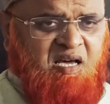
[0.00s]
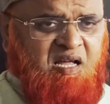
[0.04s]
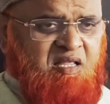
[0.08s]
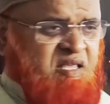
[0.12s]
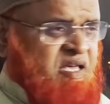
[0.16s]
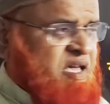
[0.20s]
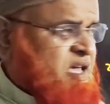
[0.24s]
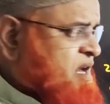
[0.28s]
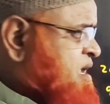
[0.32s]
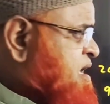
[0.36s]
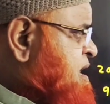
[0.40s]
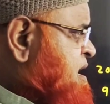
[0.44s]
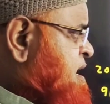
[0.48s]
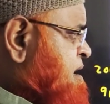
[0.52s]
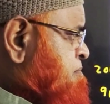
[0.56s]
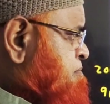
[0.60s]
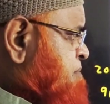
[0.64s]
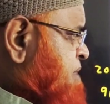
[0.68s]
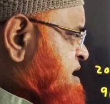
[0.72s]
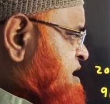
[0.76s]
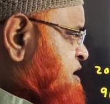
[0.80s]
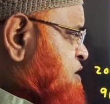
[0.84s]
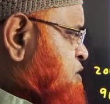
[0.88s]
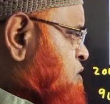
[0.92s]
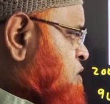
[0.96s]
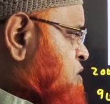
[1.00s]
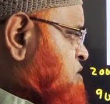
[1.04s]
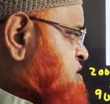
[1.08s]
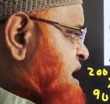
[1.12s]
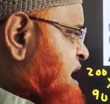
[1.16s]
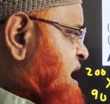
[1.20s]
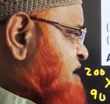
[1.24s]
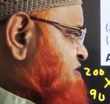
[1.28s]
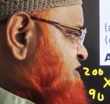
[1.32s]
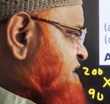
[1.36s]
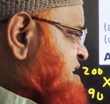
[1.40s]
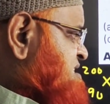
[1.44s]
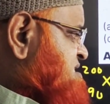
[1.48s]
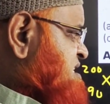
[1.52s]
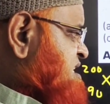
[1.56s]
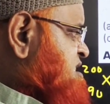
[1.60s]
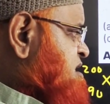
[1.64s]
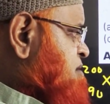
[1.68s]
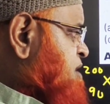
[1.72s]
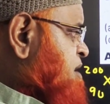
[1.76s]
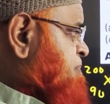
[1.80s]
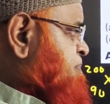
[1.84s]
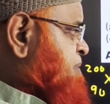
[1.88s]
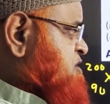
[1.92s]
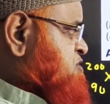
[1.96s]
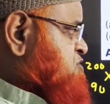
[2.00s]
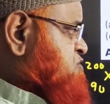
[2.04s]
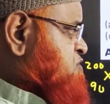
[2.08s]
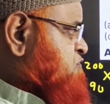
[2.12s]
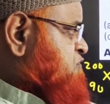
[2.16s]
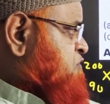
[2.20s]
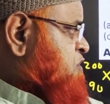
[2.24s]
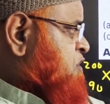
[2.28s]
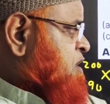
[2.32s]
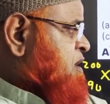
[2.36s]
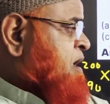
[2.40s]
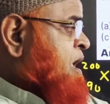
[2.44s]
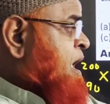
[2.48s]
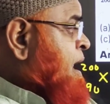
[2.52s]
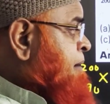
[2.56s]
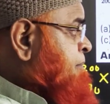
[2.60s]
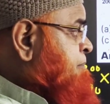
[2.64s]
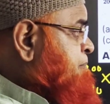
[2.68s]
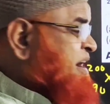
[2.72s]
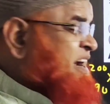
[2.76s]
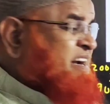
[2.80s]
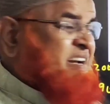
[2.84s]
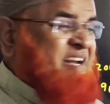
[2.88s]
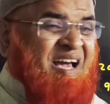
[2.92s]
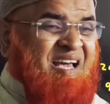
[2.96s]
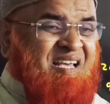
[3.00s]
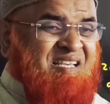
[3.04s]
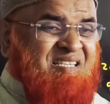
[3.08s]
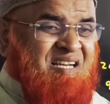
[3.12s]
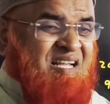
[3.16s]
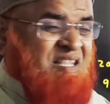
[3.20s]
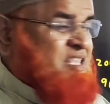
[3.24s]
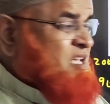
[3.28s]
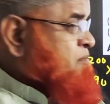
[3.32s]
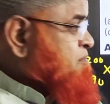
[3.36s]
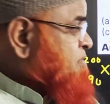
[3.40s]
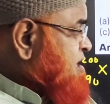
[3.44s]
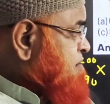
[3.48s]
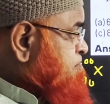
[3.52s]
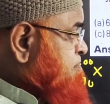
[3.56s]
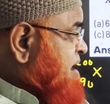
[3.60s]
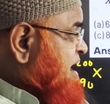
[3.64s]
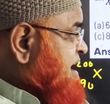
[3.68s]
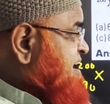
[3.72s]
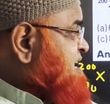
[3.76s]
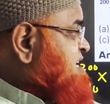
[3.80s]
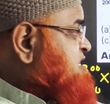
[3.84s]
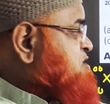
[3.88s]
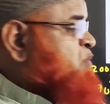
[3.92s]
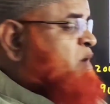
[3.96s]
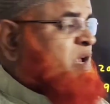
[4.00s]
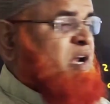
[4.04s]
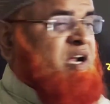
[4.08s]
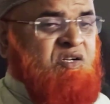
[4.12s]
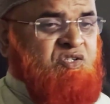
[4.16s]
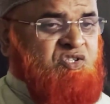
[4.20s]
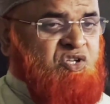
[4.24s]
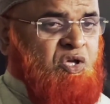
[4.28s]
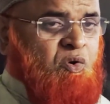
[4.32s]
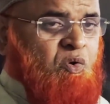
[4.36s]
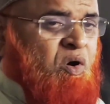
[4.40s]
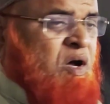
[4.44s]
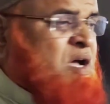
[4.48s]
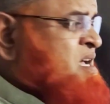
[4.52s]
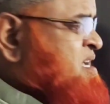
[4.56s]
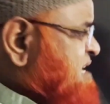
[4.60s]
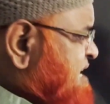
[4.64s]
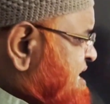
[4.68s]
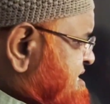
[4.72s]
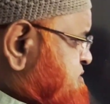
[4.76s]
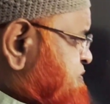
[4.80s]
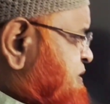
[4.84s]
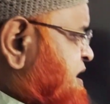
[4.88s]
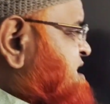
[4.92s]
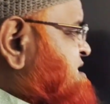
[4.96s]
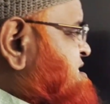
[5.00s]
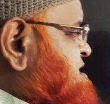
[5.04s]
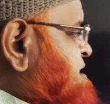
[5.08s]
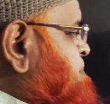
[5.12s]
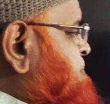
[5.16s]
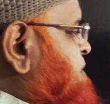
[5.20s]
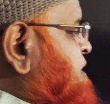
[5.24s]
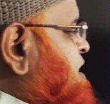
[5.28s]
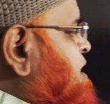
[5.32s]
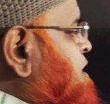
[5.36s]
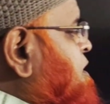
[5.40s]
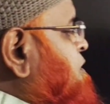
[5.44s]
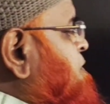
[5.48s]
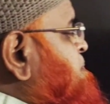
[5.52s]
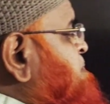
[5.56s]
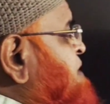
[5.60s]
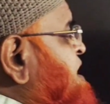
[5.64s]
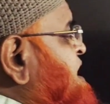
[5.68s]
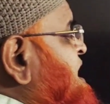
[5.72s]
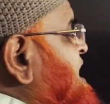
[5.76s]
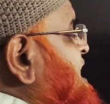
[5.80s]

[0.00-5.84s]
are there. But you know the alpha is nothing but plus 2, 4. Beta is nothing but minus 1 and 0. It's very simple now.